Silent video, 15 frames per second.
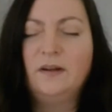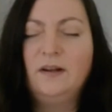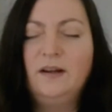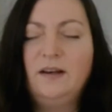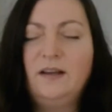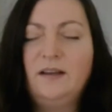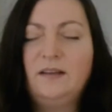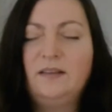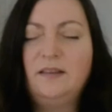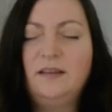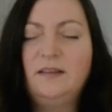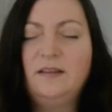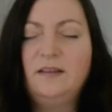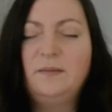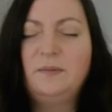Like
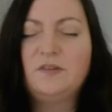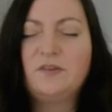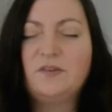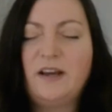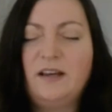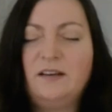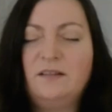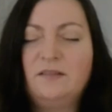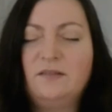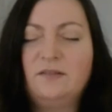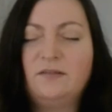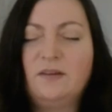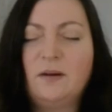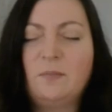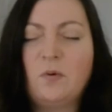they've been trained
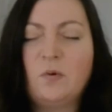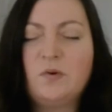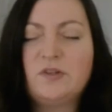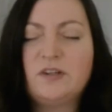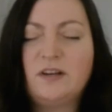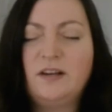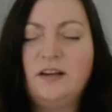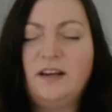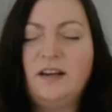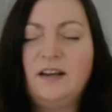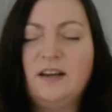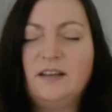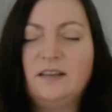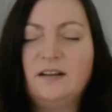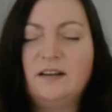emotionally
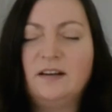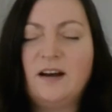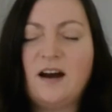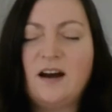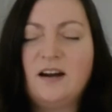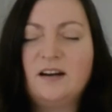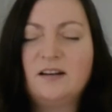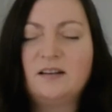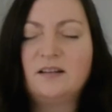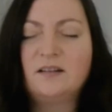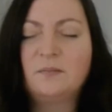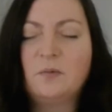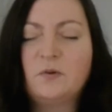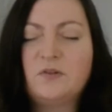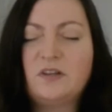and they're hardened
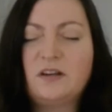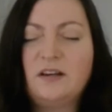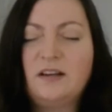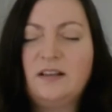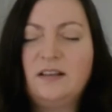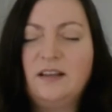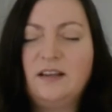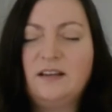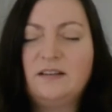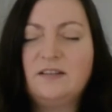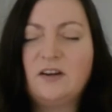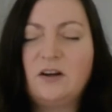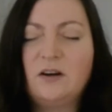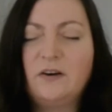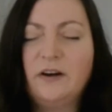emotionally and they can
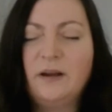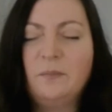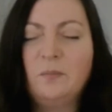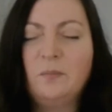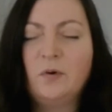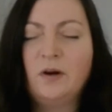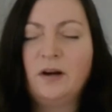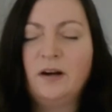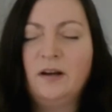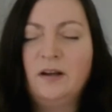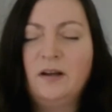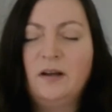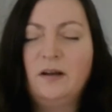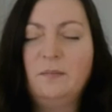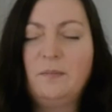tolerate more
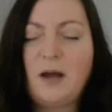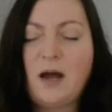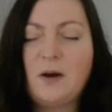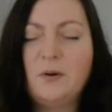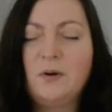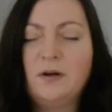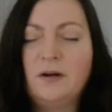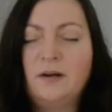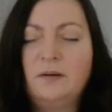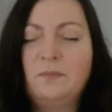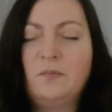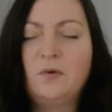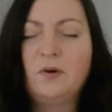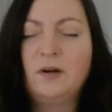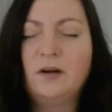power and
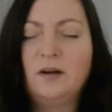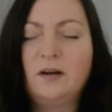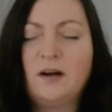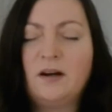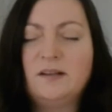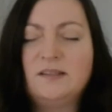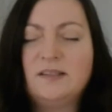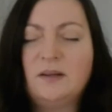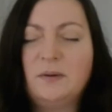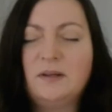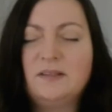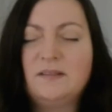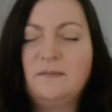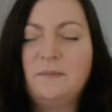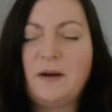more
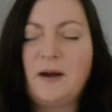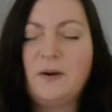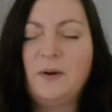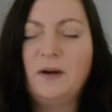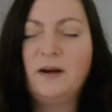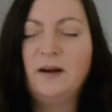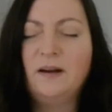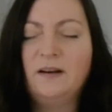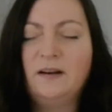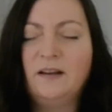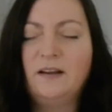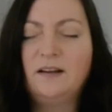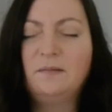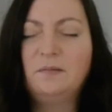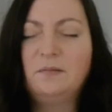consequence of power and
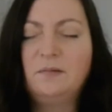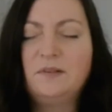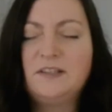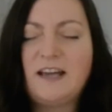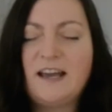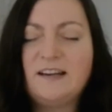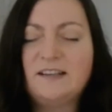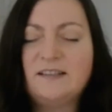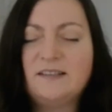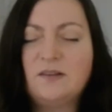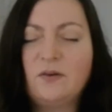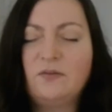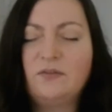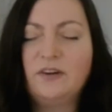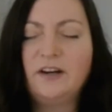like death and
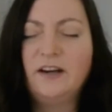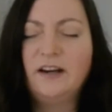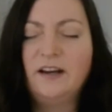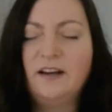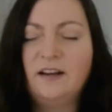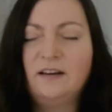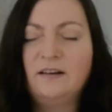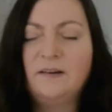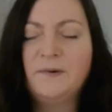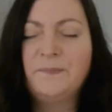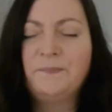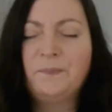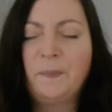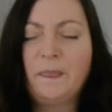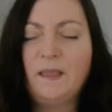suffering and
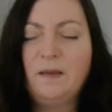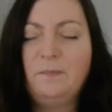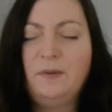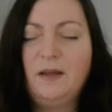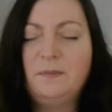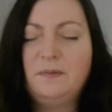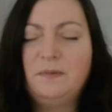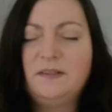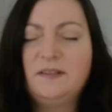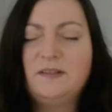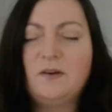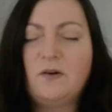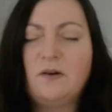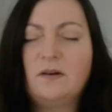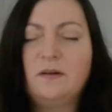be able to
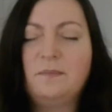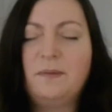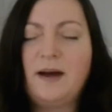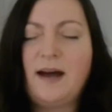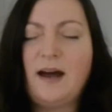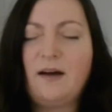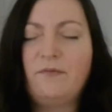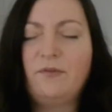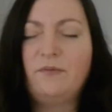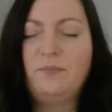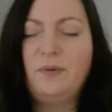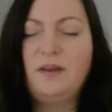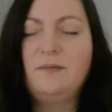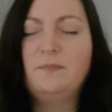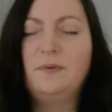talk on behalf of
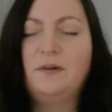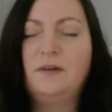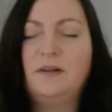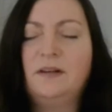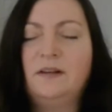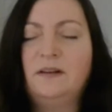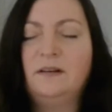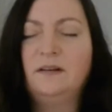people and